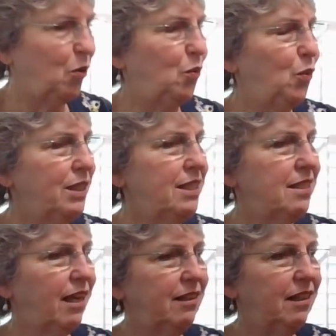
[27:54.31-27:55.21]
one
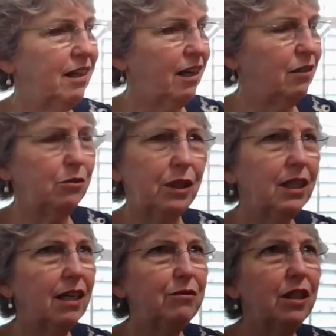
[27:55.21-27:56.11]
side that I don't
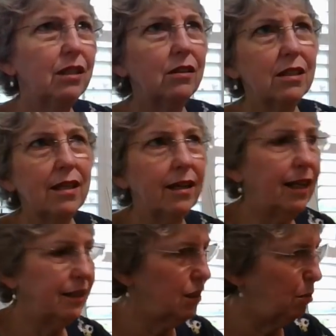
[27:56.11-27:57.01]
think I've done a side
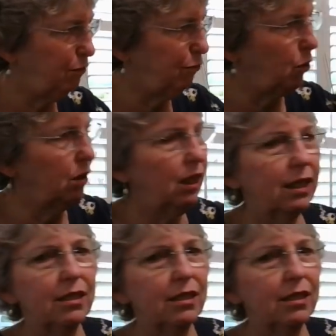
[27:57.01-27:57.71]
like this before.